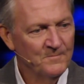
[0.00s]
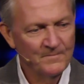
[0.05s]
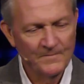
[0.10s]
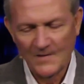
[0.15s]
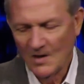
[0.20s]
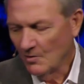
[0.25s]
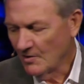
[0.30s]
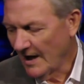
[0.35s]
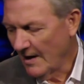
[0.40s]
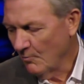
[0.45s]

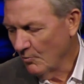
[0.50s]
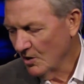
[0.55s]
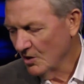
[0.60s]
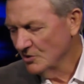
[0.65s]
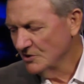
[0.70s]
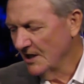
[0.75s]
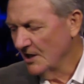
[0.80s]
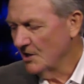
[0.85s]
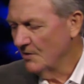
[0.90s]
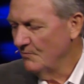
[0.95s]
Okay, we're going
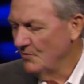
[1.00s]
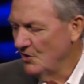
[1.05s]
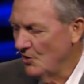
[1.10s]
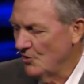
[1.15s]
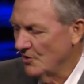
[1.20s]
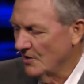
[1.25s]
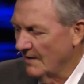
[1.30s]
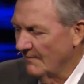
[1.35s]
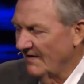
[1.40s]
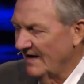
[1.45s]
to take
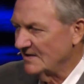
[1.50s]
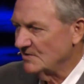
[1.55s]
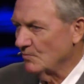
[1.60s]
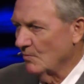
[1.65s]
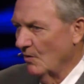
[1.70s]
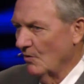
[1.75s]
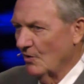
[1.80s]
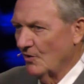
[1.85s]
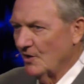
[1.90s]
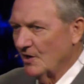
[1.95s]
communion. I've asked
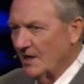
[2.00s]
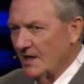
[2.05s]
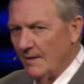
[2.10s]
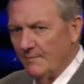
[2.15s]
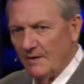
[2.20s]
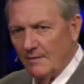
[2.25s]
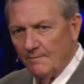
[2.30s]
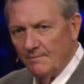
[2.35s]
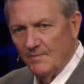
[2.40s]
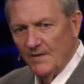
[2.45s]
Roland to come
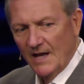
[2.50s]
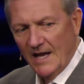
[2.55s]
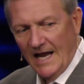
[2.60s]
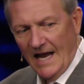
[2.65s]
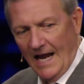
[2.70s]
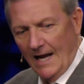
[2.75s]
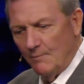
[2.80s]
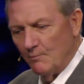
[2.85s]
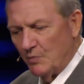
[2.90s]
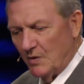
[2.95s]

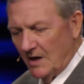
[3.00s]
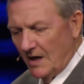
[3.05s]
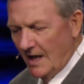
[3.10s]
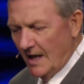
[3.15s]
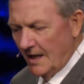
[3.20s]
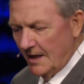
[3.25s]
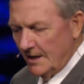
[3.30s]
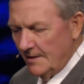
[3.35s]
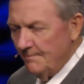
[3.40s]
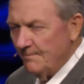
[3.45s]
and
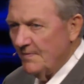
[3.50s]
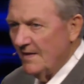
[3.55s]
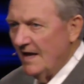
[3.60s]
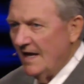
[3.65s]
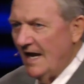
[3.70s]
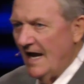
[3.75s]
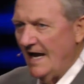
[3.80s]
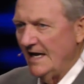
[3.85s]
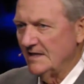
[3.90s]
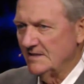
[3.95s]
play
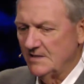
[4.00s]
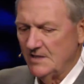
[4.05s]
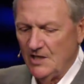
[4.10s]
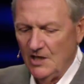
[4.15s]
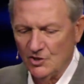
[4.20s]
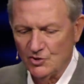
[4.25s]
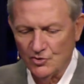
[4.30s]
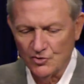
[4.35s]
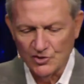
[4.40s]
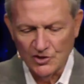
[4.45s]
as the
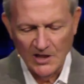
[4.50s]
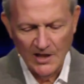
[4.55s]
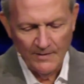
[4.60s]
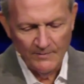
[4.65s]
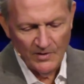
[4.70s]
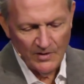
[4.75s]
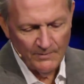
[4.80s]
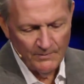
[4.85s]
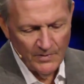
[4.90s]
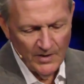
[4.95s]
ushers come
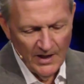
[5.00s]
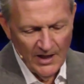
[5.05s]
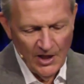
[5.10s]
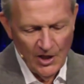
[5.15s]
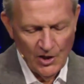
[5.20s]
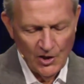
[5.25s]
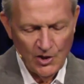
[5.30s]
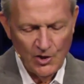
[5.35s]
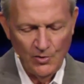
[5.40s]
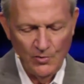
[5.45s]

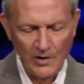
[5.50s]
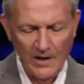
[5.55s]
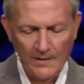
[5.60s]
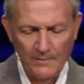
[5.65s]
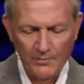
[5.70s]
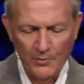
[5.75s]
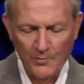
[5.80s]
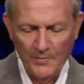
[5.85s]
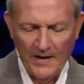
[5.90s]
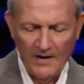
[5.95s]
to
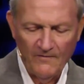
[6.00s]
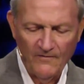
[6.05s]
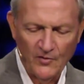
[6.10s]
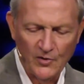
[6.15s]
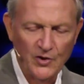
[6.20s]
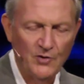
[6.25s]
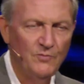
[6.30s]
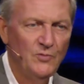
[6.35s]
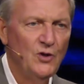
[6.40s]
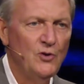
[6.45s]
prepare for
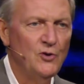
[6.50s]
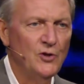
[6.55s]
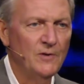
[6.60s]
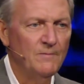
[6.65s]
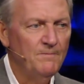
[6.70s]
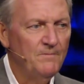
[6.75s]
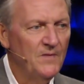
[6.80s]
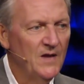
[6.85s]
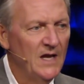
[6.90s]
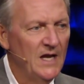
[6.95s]

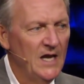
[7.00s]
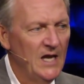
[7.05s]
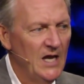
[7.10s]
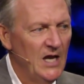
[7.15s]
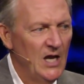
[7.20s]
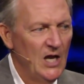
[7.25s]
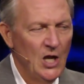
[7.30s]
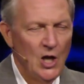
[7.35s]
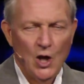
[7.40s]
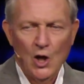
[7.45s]
communion.
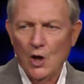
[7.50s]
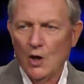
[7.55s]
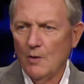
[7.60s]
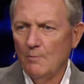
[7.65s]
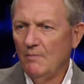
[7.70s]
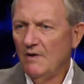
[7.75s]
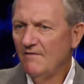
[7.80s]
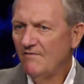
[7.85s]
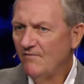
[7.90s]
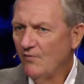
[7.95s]

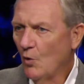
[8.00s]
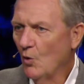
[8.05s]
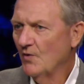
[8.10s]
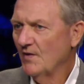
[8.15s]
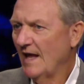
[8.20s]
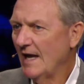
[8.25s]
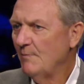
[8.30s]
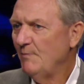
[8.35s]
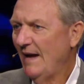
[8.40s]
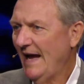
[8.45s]
Before
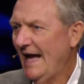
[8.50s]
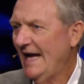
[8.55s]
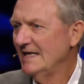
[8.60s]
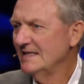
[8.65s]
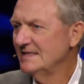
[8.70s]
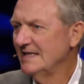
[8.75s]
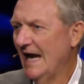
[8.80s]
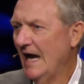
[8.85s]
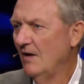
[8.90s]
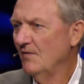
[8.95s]
they
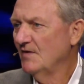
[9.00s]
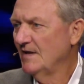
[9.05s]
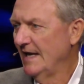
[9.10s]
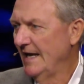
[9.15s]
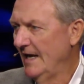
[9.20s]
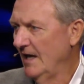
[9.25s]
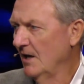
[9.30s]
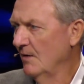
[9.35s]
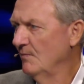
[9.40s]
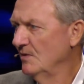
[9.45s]
pass out the
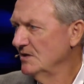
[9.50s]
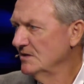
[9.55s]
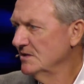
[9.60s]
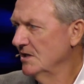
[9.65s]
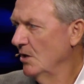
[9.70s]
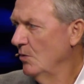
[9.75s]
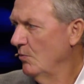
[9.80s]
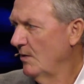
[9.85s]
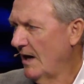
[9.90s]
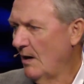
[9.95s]
element,
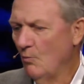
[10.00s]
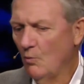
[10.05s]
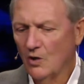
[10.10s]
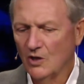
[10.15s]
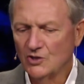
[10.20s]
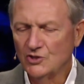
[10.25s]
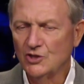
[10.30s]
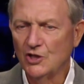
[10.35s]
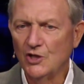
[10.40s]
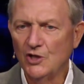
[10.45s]
though, what I want
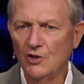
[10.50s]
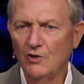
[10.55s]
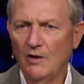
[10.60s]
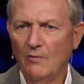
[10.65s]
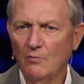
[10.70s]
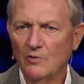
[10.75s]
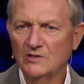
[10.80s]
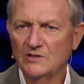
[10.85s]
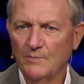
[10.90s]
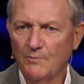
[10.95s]
us to do, I
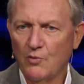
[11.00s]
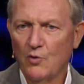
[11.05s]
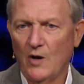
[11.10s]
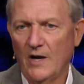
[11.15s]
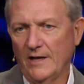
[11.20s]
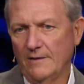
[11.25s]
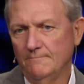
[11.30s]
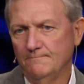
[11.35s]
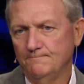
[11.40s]
want us to pray.